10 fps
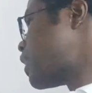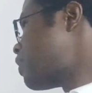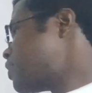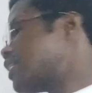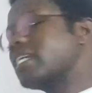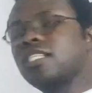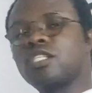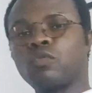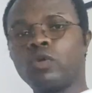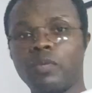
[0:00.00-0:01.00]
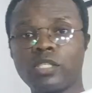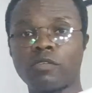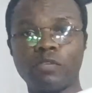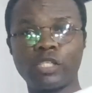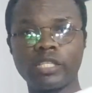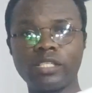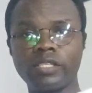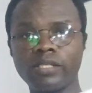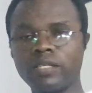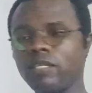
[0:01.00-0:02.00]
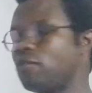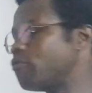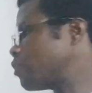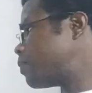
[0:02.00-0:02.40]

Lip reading: carriage axis would be sufficient for